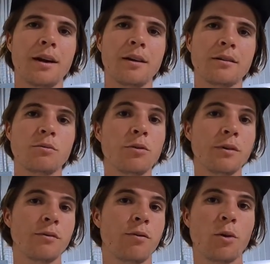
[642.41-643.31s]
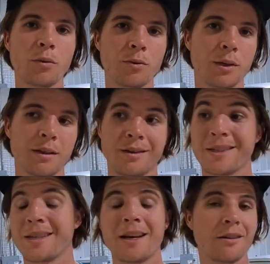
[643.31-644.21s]
and moving forward with the
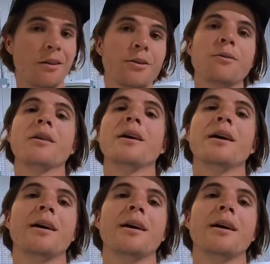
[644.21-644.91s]
standalone,